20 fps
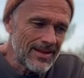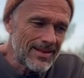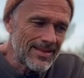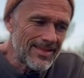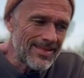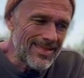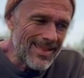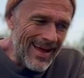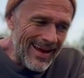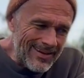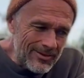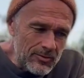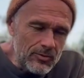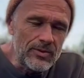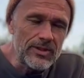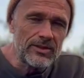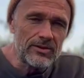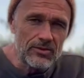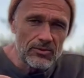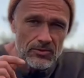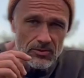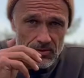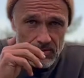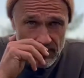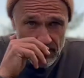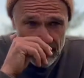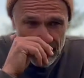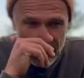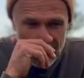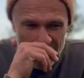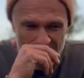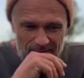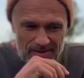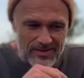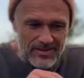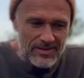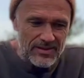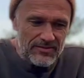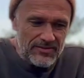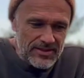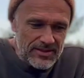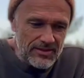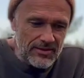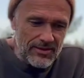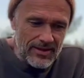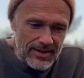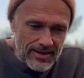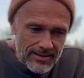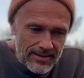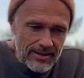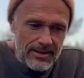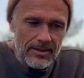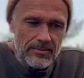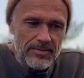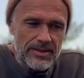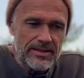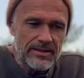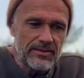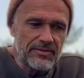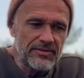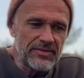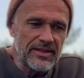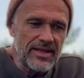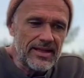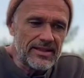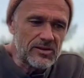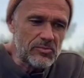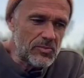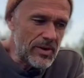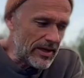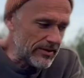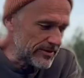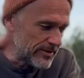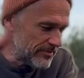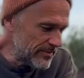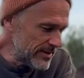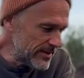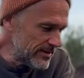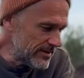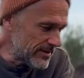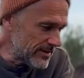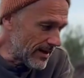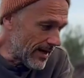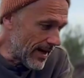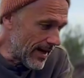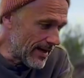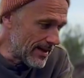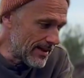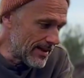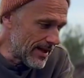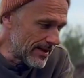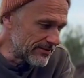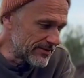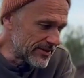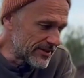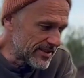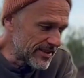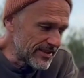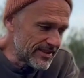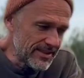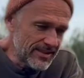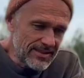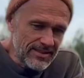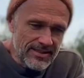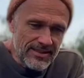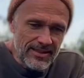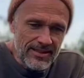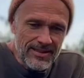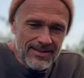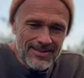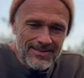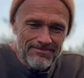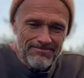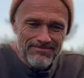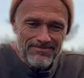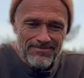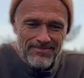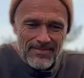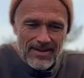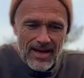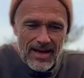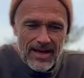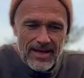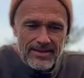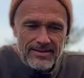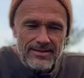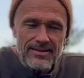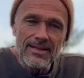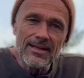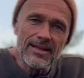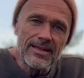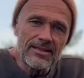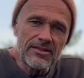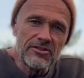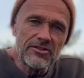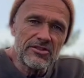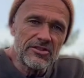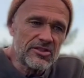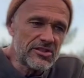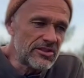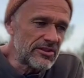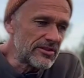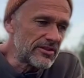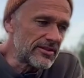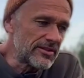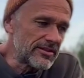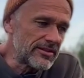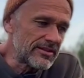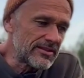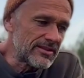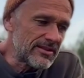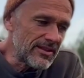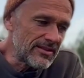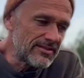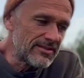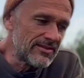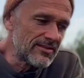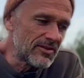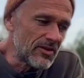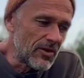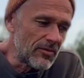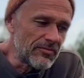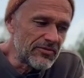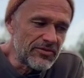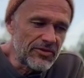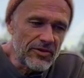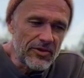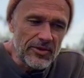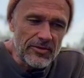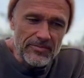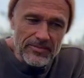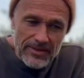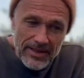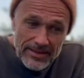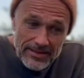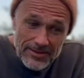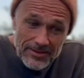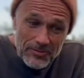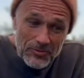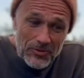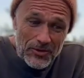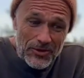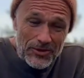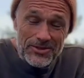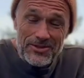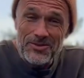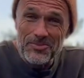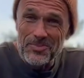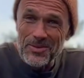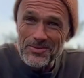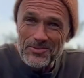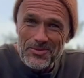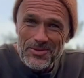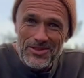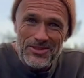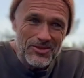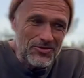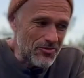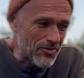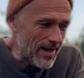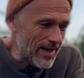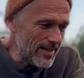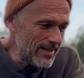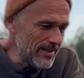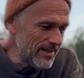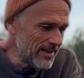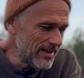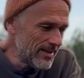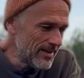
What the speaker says: Now we do on the video a little bit of an experiment. I never did it, and the literature doesn't confirm that it works, but we try.